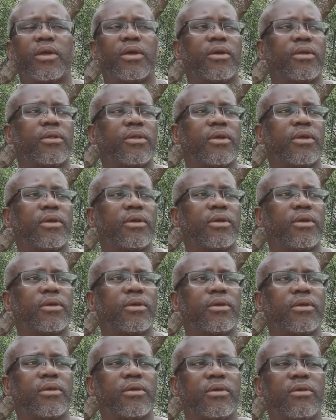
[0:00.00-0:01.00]
the
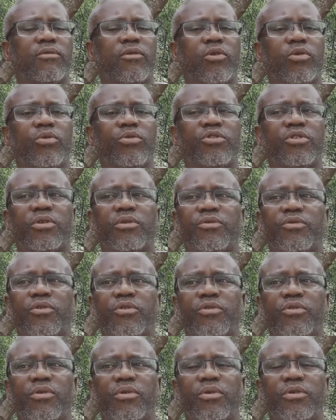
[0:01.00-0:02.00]
evolution of
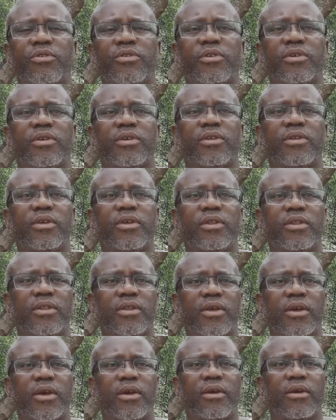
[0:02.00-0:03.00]
sociology in
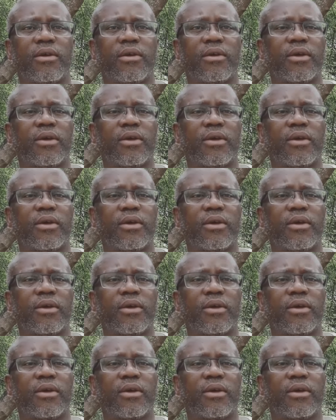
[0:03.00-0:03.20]
India